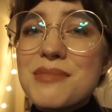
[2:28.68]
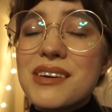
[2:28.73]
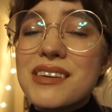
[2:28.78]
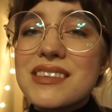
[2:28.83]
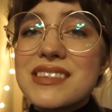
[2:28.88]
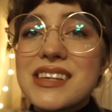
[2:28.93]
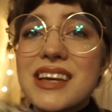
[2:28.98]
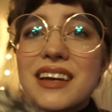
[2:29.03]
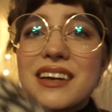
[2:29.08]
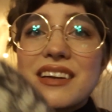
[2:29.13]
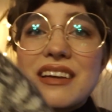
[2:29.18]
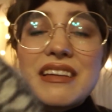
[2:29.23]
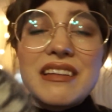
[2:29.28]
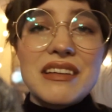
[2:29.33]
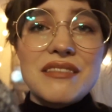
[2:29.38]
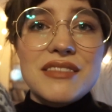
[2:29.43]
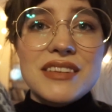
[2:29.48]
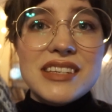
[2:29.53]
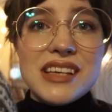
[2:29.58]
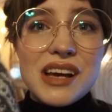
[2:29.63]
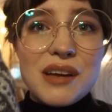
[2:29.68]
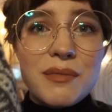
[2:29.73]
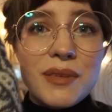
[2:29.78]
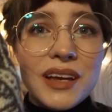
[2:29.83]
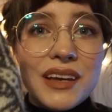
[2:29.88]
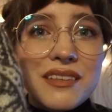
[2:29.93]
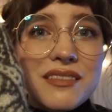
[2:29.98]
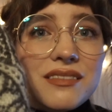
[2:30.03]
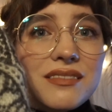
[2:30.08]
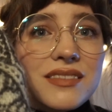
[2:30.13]
Montana, and every time
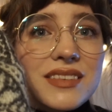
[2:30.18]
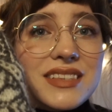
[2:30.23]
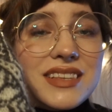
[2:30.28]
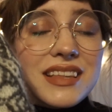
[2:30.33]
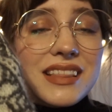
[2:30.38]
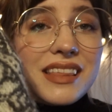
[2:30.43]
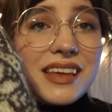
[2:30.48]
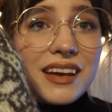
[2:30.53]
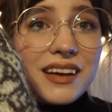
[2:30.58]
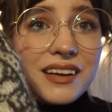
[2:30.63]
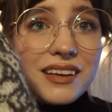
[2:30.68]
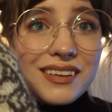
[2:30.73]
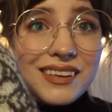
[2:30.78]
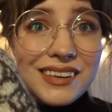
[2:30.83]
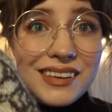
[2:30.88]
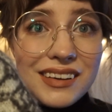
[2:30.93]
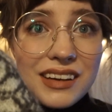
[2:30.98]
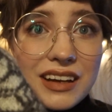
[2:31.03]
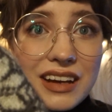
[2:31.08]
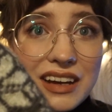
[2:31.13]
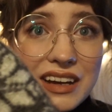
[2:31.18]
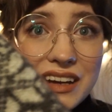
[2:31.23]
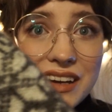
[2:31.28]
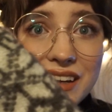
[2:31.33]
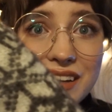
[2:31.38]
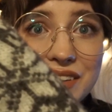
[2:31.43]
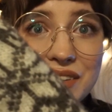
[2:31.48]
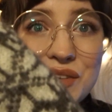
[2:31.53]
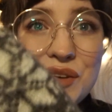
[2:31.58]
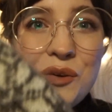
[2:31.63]
I visit there
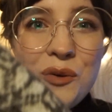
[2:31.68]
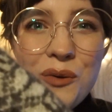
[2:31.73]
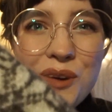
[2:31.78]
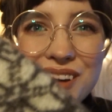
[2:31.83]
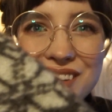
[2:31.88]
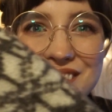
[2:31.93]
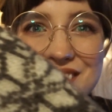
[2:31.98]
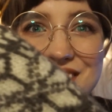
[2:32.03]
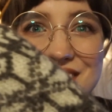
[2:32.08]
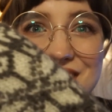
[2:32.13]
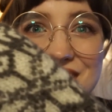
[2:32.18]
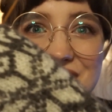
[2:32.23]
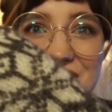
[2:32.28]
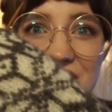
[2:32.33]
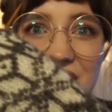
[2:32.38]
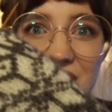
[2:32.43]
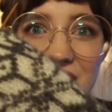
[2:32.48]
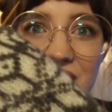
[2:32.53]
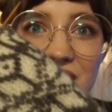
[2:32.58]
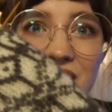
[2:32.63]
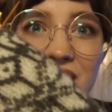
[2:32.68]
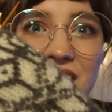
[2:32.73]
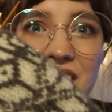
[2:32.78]
I want to stay.